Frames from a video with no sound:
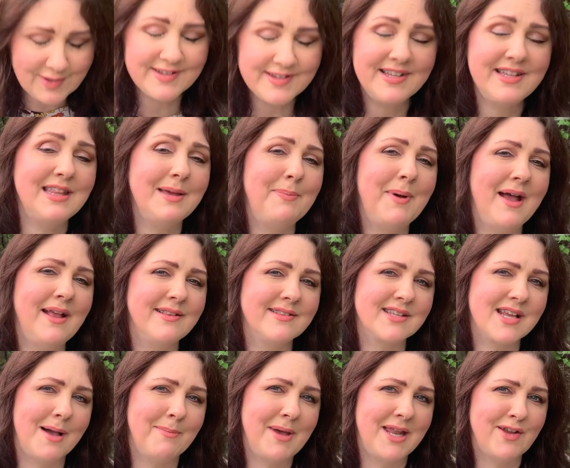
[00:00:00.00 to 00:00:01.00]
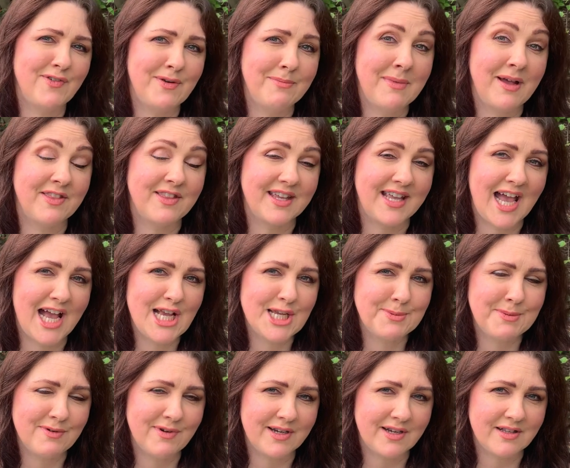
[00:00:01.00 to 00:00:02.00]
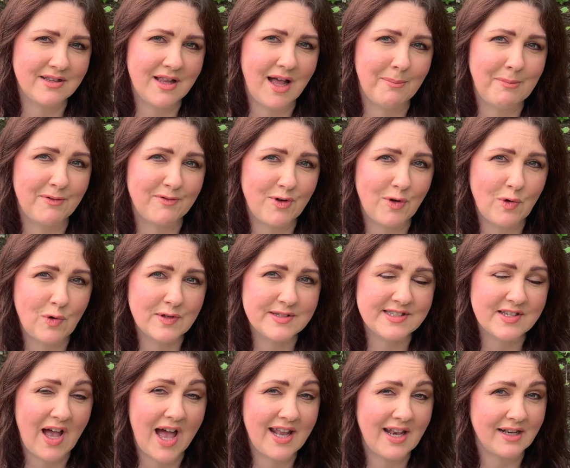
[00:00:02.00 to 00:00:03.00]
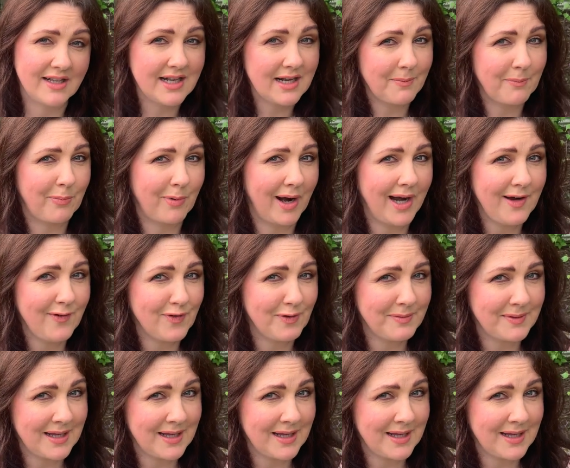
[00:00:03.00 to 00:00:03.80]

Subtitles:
see their patterns come out every month, the Cashmerette Club. Of course, I had a little break from